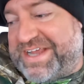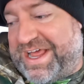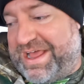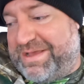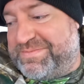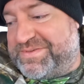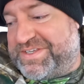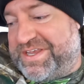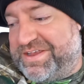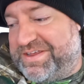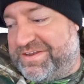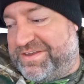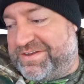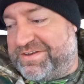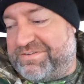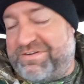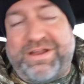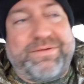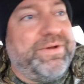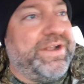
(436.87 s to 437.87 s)
times
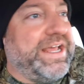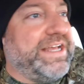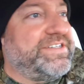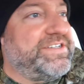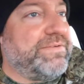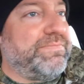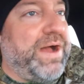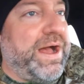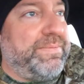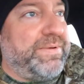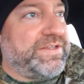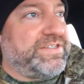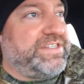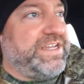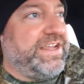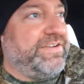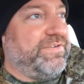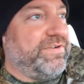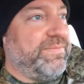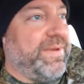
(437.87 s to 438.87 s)
Grandma Nancy or Papa
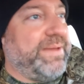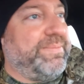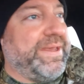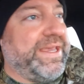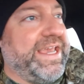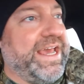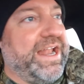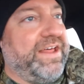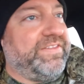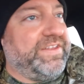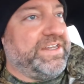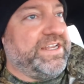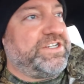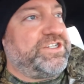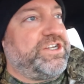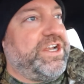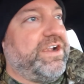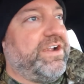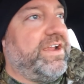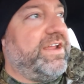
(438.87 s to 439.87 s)
Steve would make me get out the
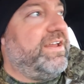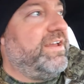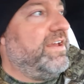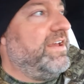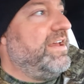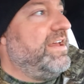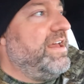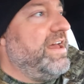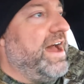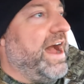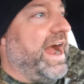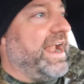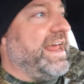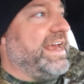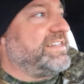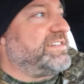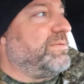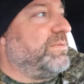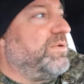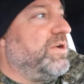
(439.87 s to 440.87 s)
dictionary? I'd
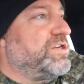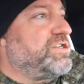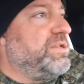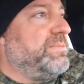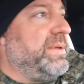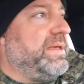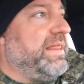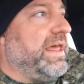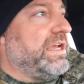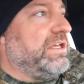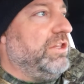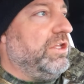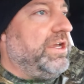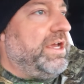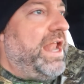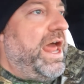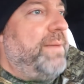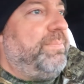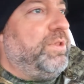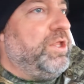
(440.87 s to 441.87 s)
ask him a question, and be like, "Look
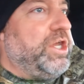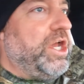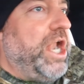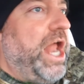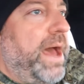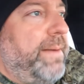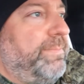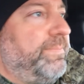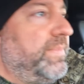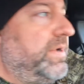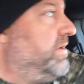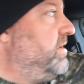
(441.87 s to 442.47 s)
it up, look it up."